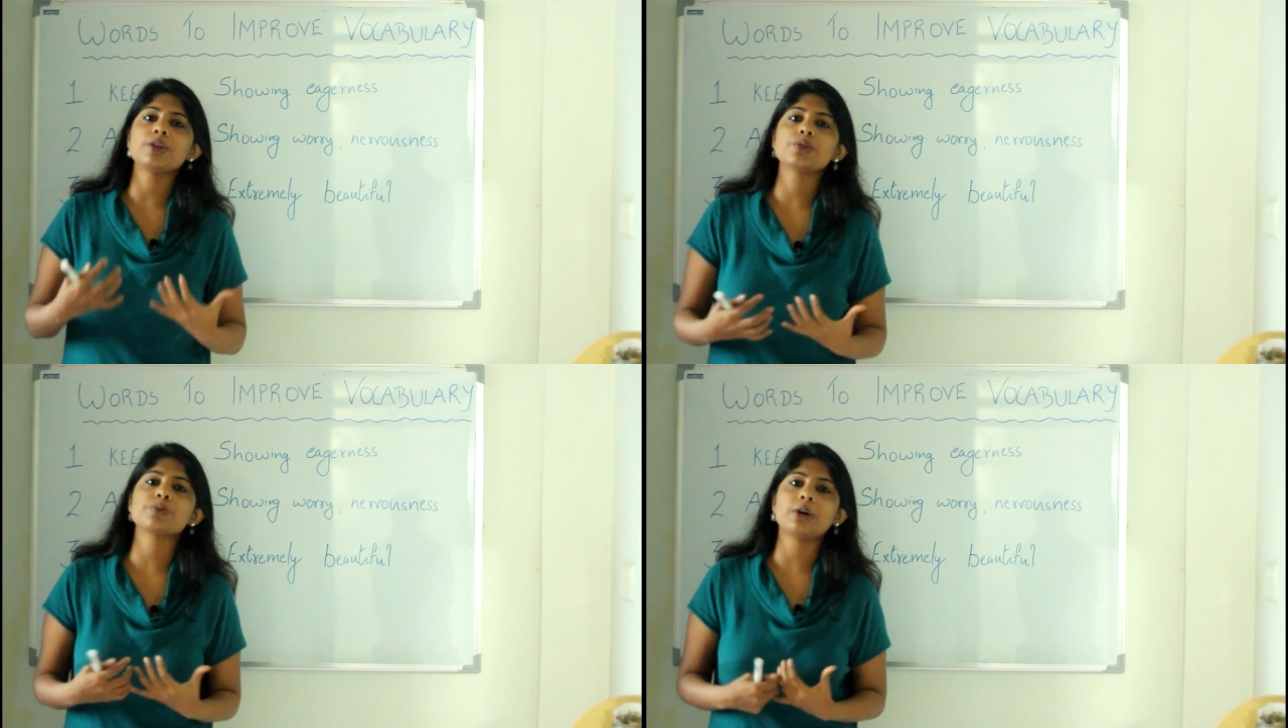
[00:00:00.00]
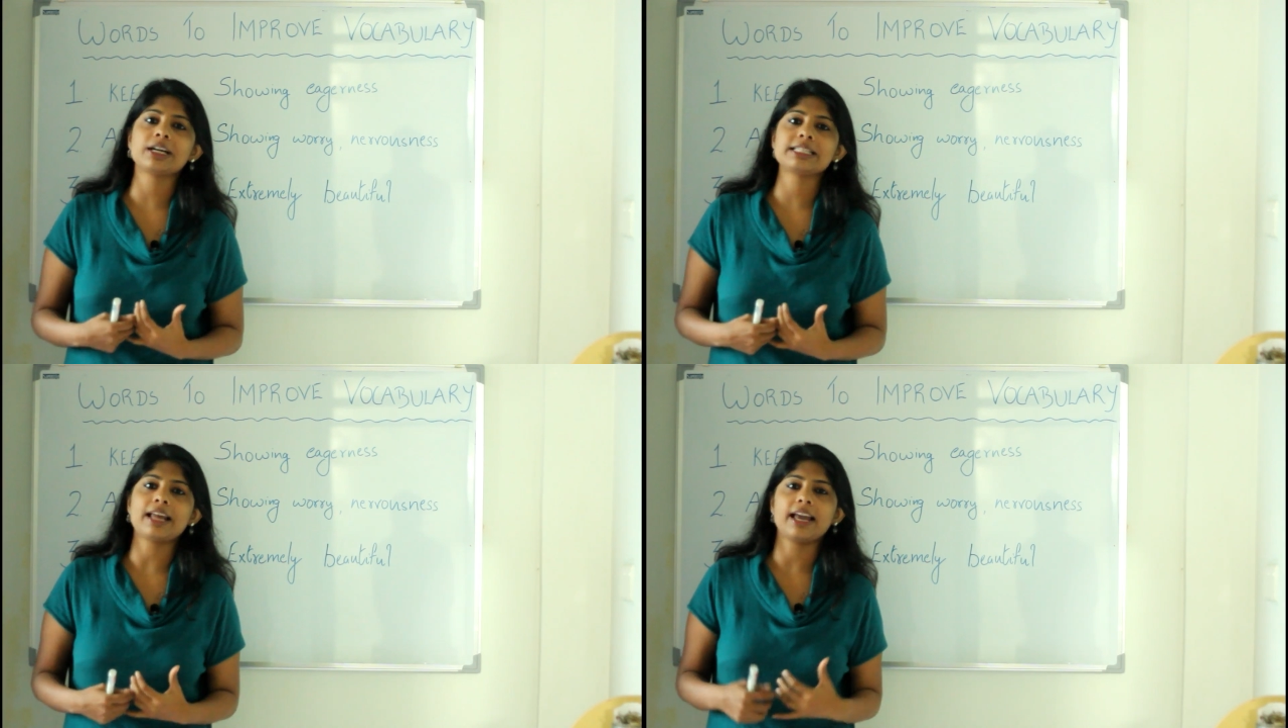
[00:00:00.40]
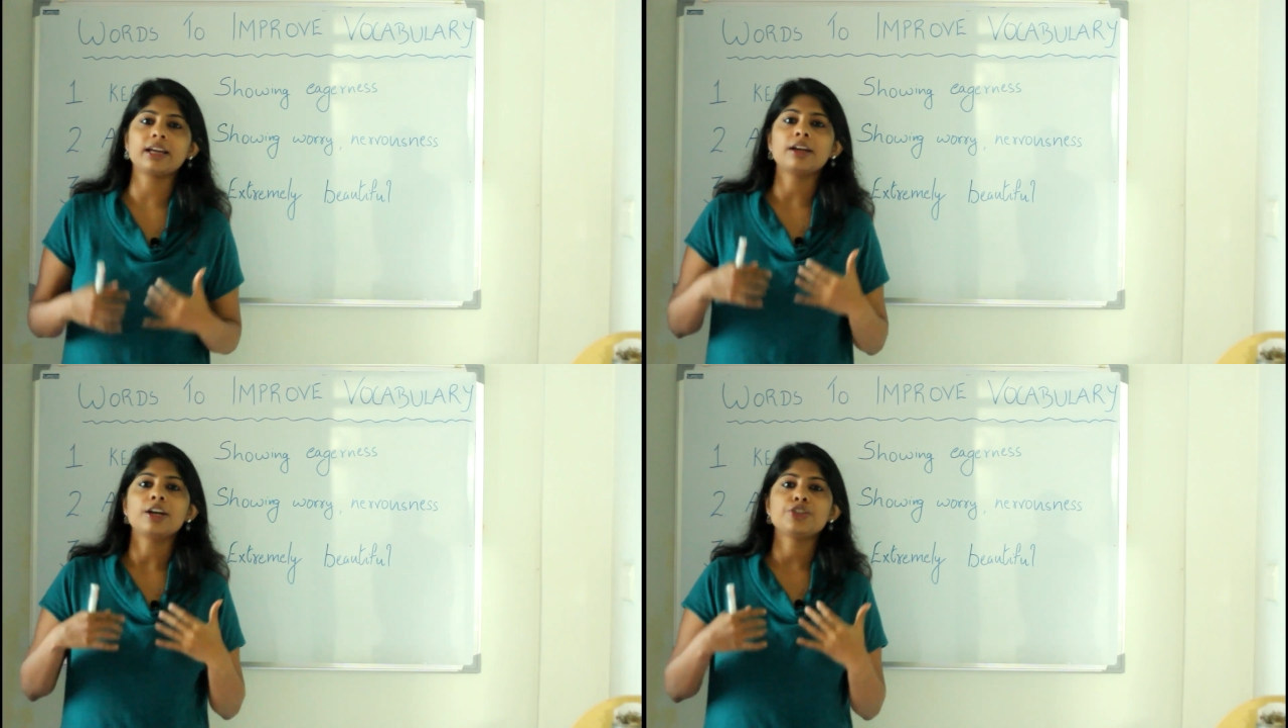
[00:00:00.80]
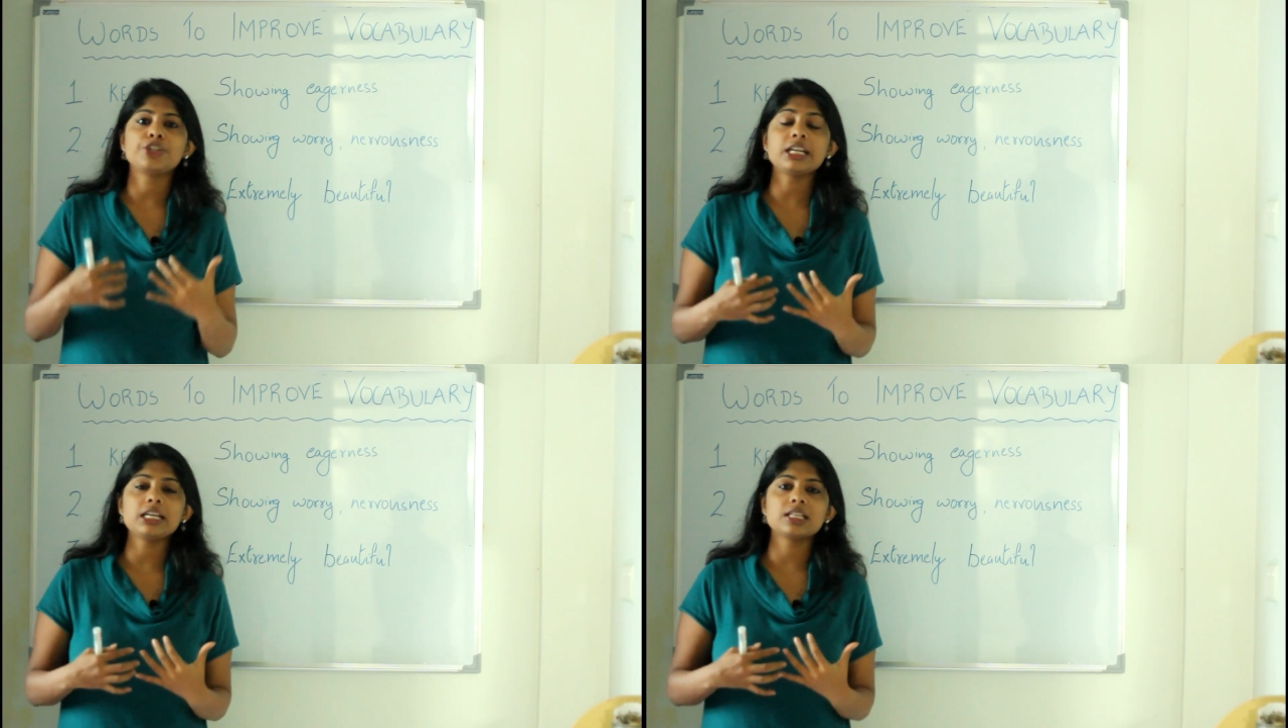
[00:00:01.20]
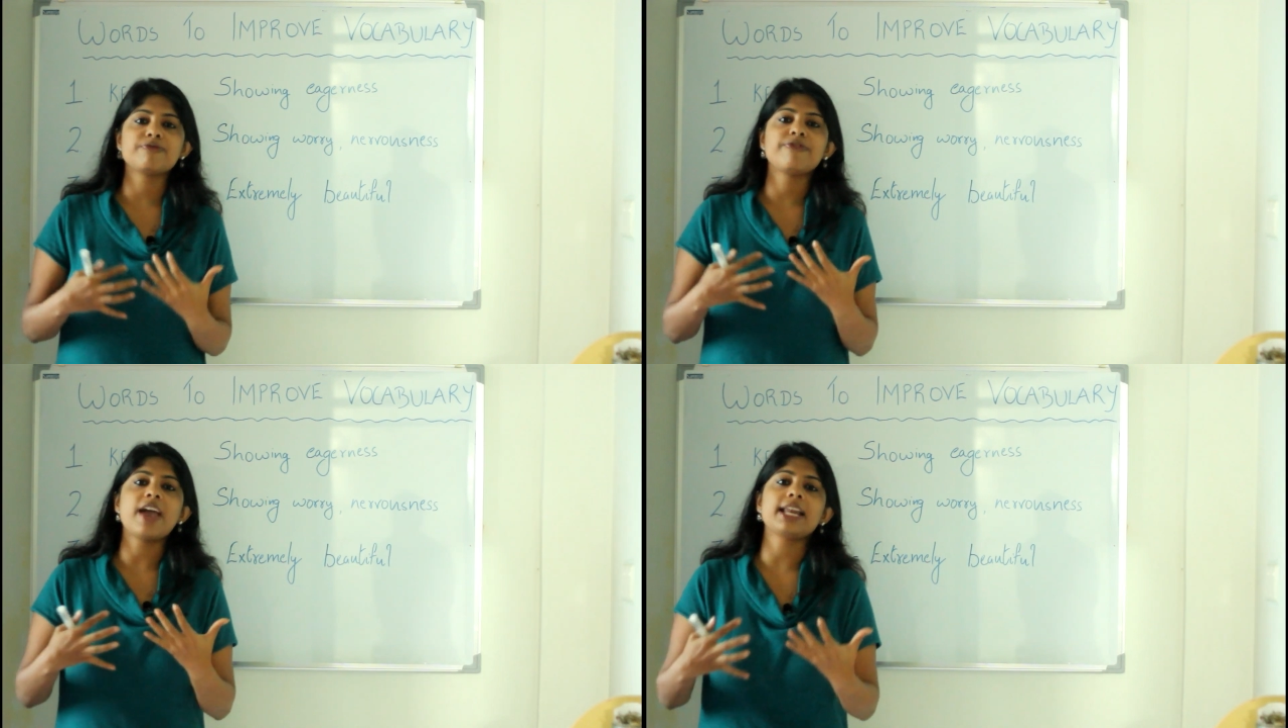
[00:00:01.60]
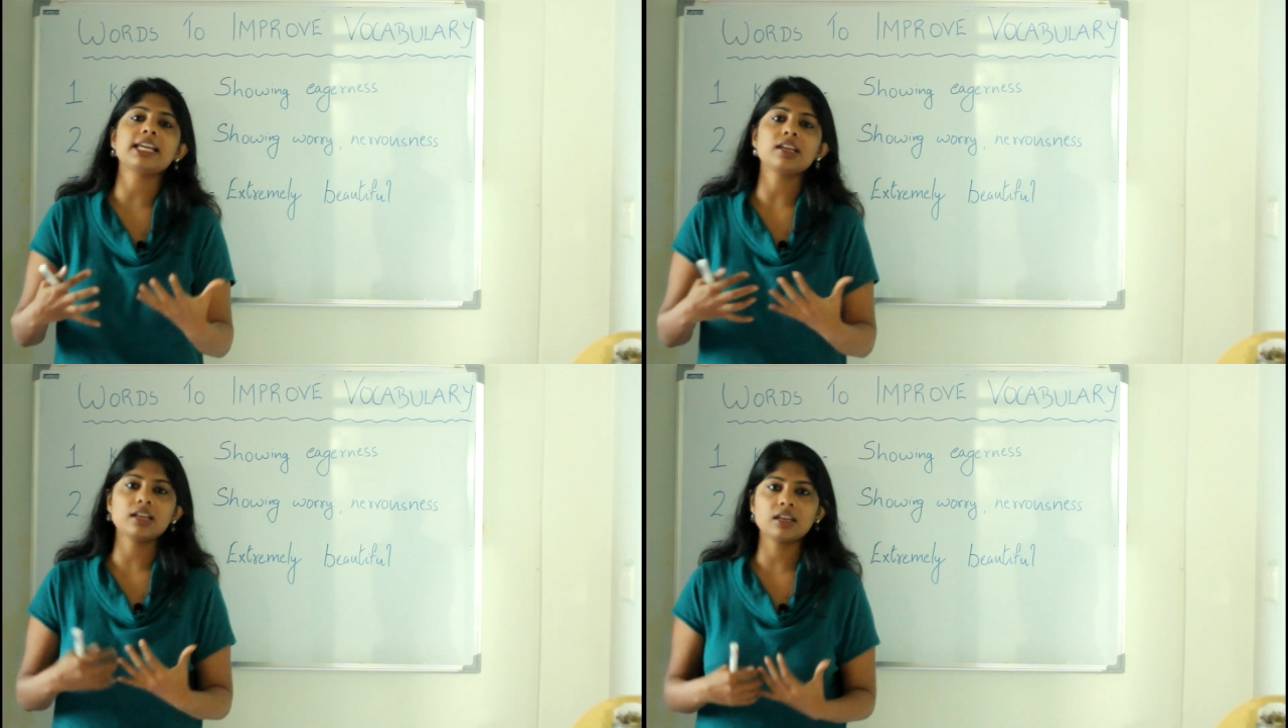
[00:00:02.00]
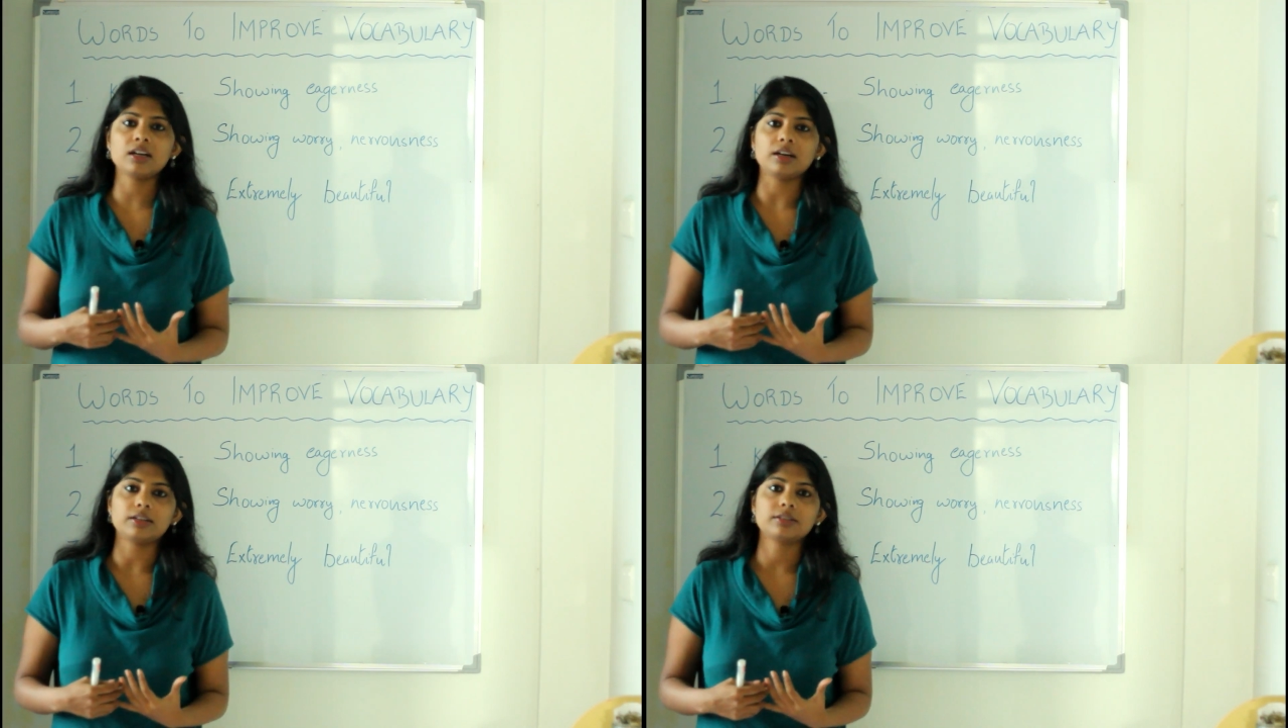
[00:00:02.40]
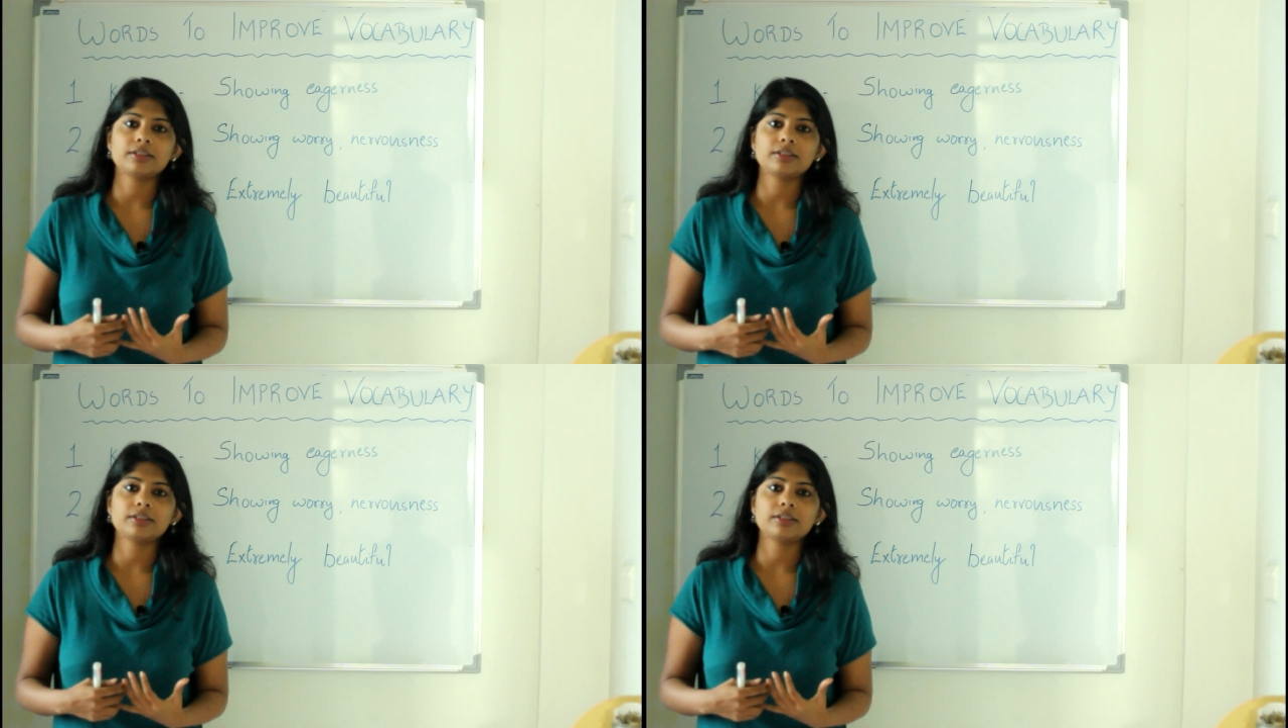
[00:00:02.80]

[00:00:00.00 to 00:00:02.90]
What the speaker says: use words like she is very eager.